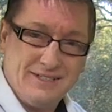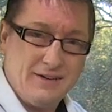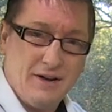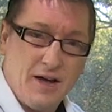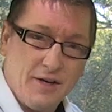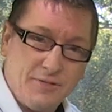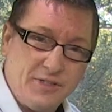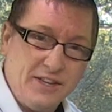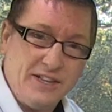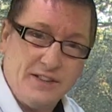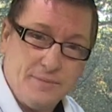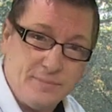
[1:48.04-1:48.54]
I
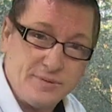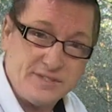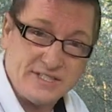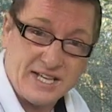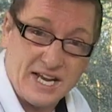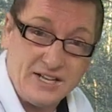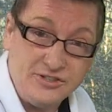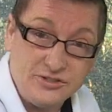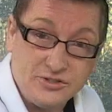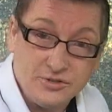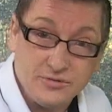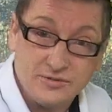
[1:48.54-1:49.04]
think the
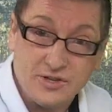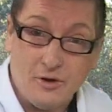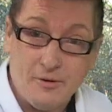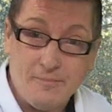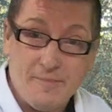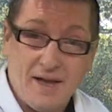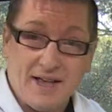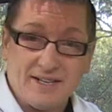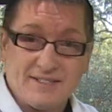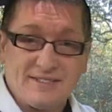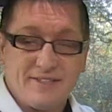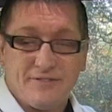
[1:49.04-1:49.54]
potentials are
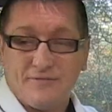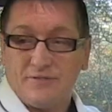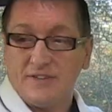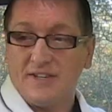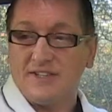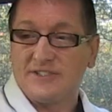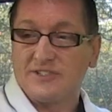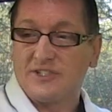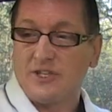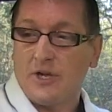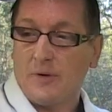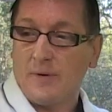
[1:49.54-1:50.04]
massive for
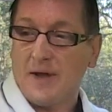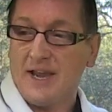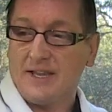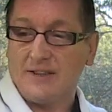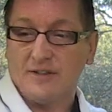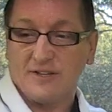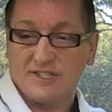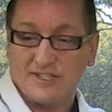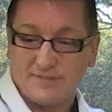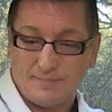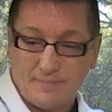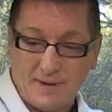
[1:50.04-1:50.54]
this Q8.
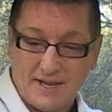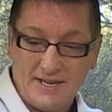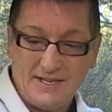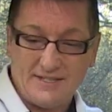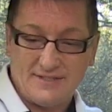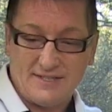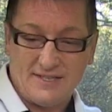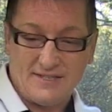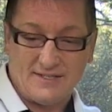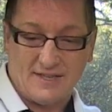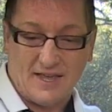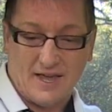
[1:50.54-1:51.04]
The
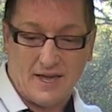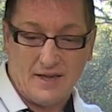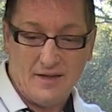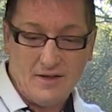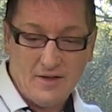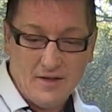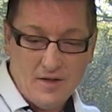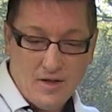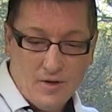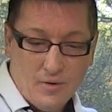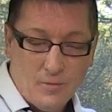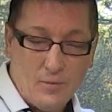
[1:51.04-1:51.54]
space is there.
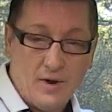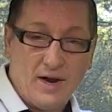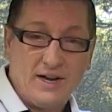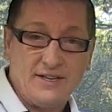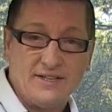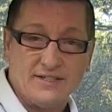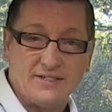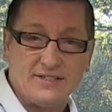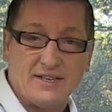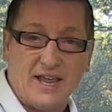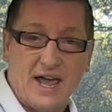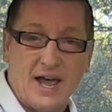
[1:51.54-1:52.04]
Why
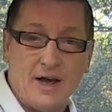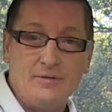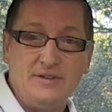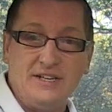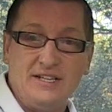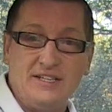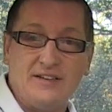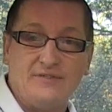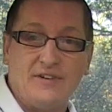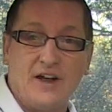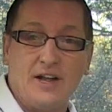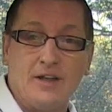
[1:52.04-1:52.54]
doesn't Audi
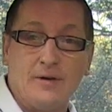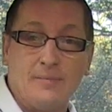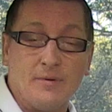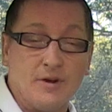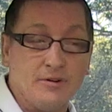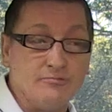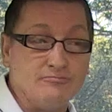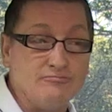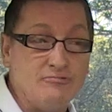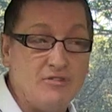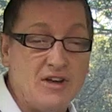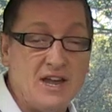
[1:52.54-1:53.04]
develop a
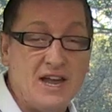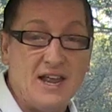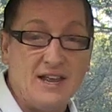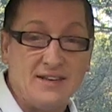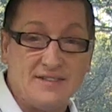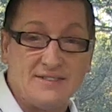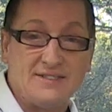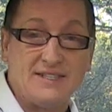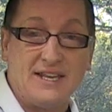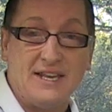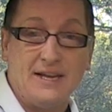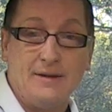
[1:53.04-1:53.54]
rear
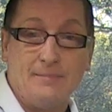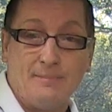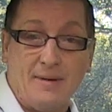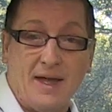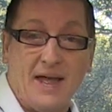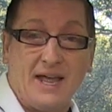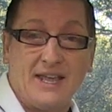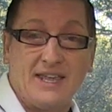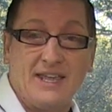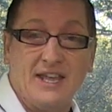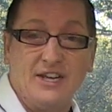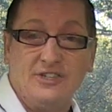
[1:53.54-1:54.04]
seat
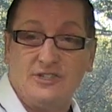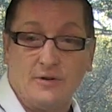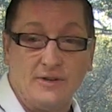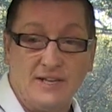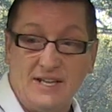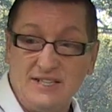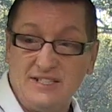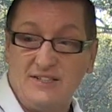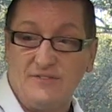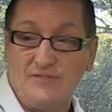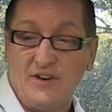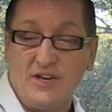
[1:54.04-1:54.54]
package or an
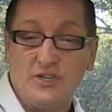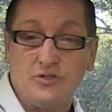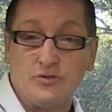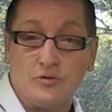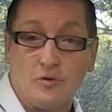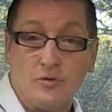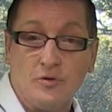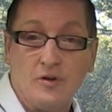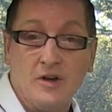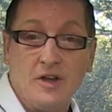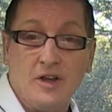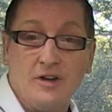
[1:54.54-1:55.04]

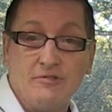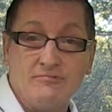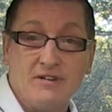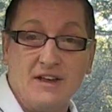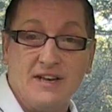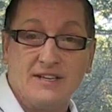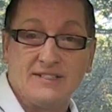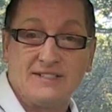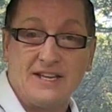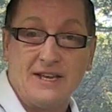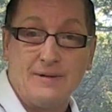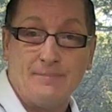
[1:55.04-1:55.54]
individual
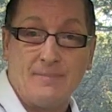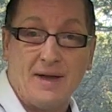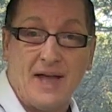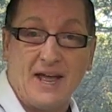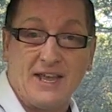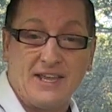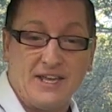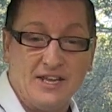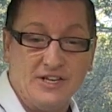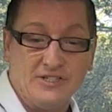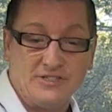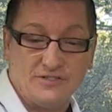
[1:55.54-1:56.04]
rear seat
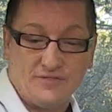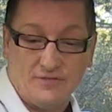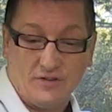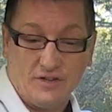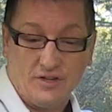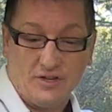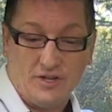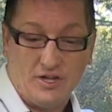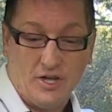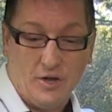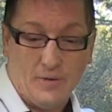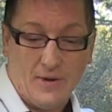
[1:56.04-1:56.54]
package for
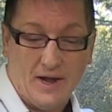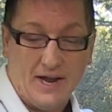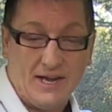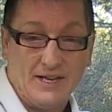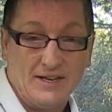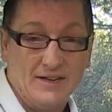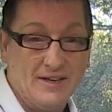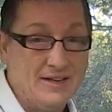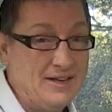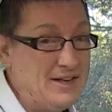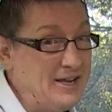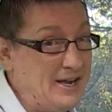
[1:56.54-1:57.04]
the Q8?
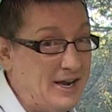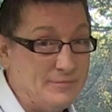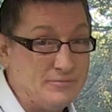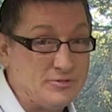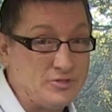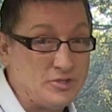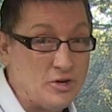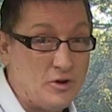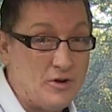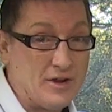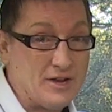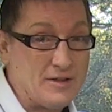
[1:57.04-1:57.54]
I'm
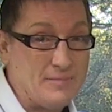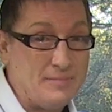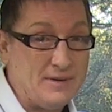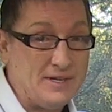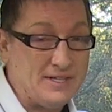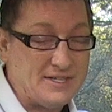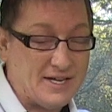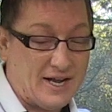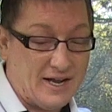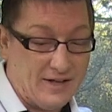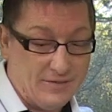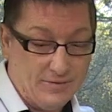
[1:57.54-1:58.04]
sure it could be
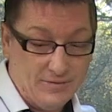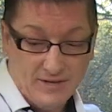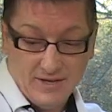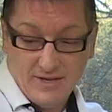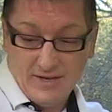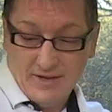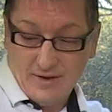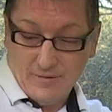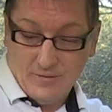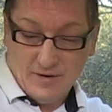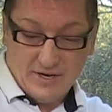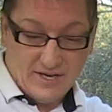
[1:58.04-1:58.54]
done.
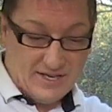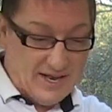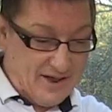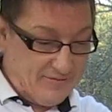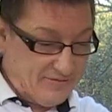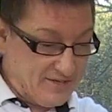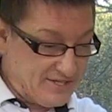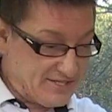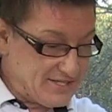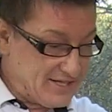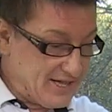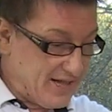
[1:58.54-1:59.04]
We could have
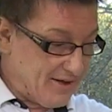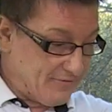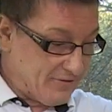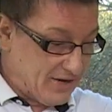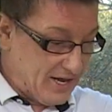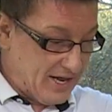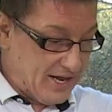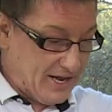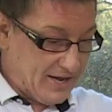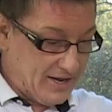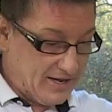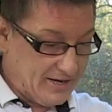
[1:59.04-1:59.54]
this
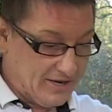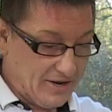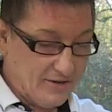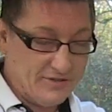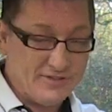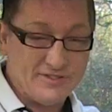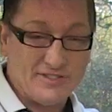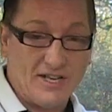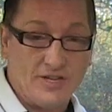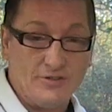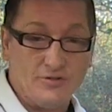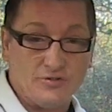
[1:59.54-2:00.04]
lovely, you know,
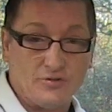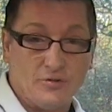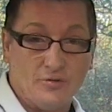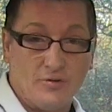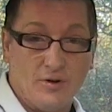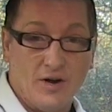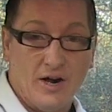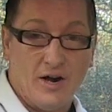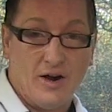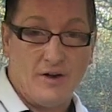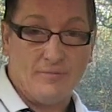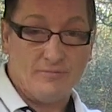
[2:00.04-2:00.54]
central
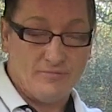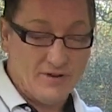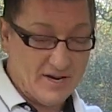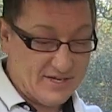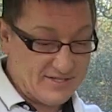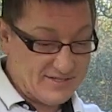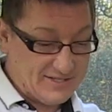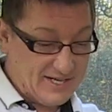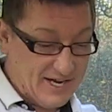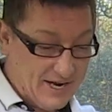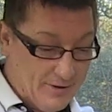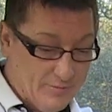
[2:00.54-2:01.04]

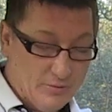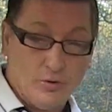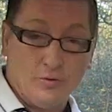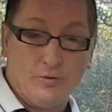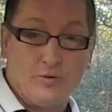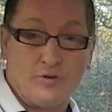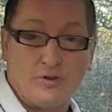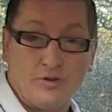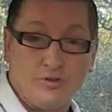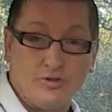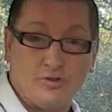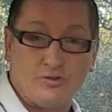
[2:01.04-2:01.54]
armrest here with all
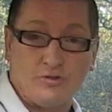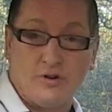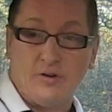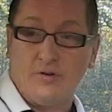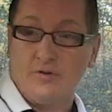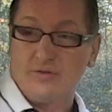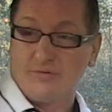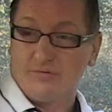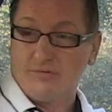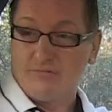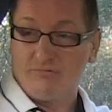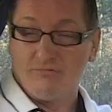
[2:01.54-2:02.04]
the
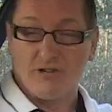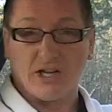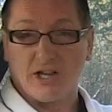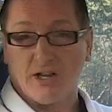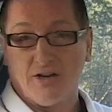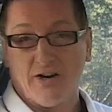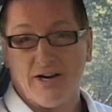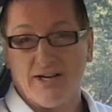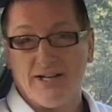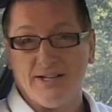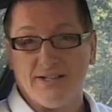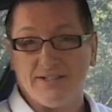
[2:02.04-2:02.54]
controls,
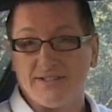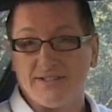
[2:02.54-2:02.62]
reclining